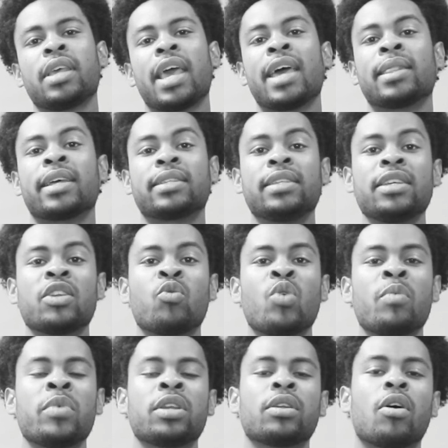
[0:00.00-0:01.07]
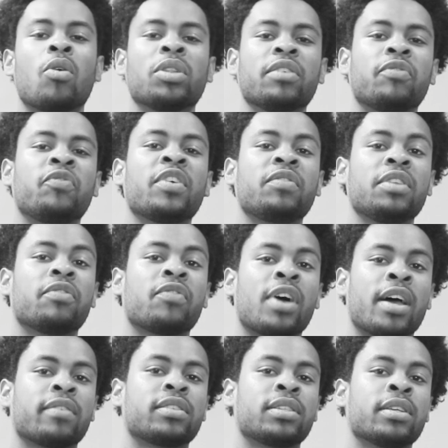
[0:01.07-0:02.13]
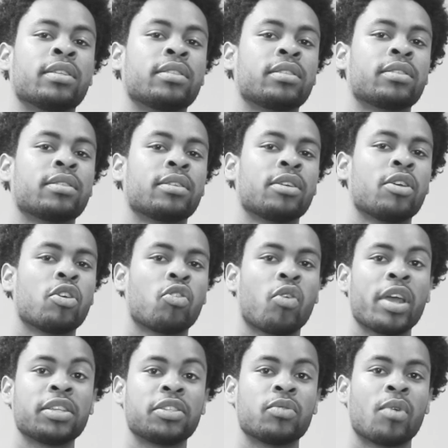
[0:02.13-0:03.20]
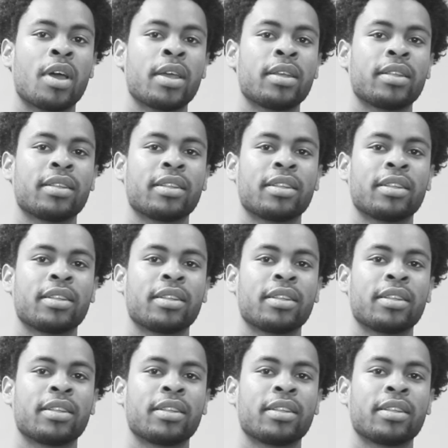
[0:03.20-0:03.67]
and Latino women only 55 cents. Crazy, right?